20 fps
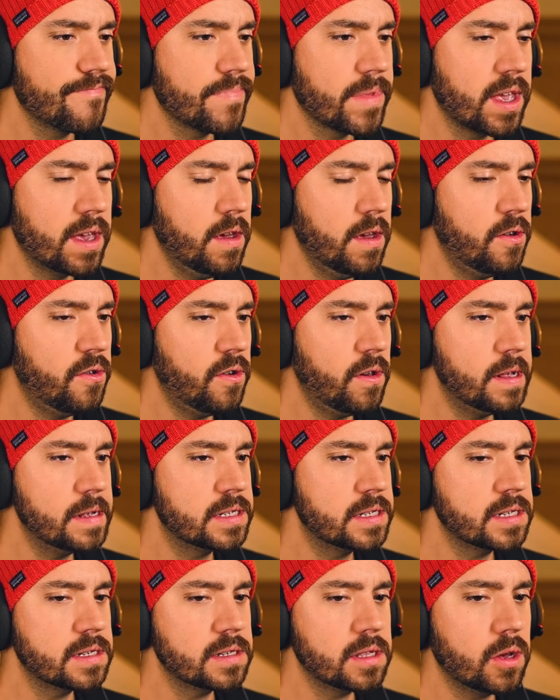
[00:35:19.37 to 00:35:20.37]
He should have
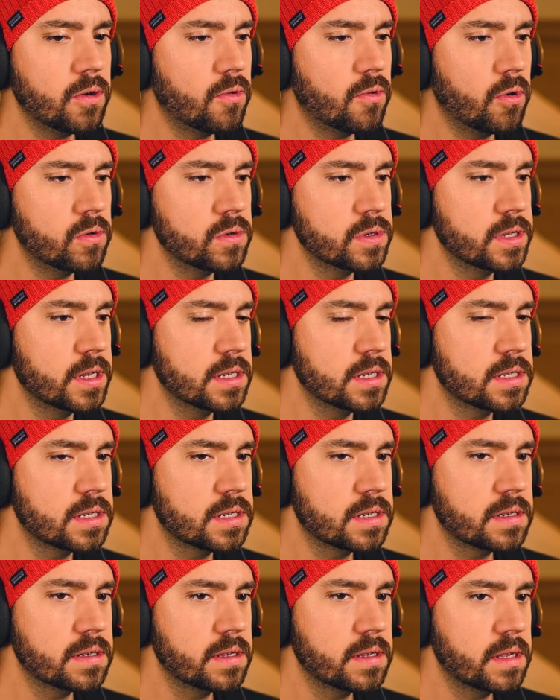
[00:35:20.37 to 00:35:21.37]
slow-rolled
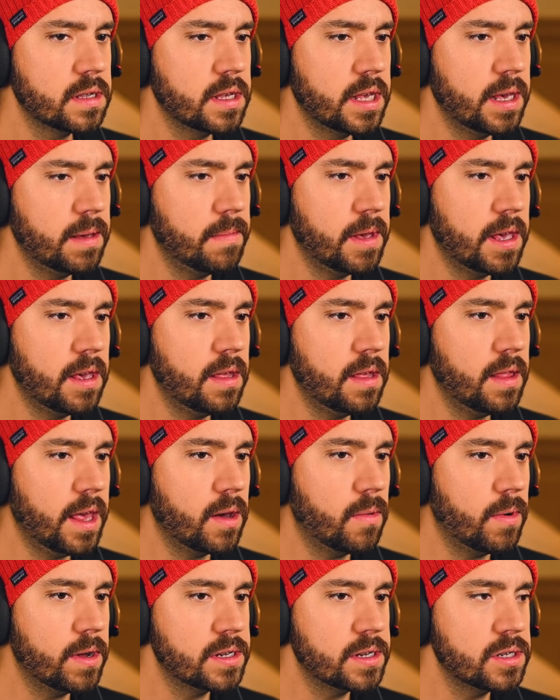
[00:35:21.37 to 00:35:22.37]
this. He like,
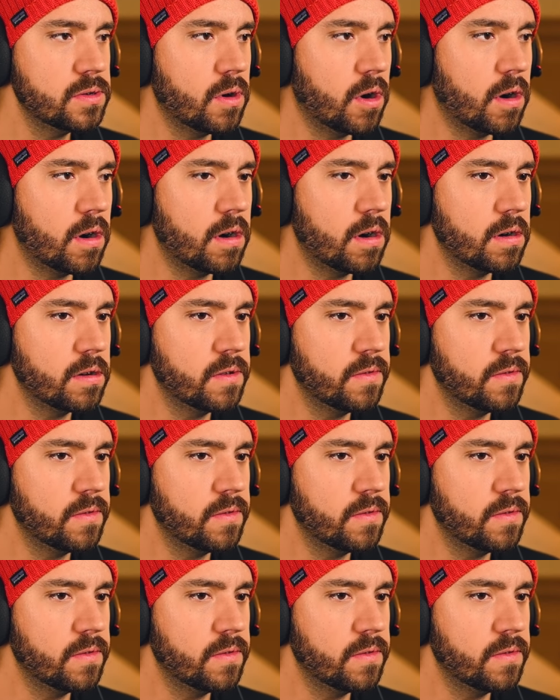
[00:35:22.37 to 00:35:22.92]
went too hard, too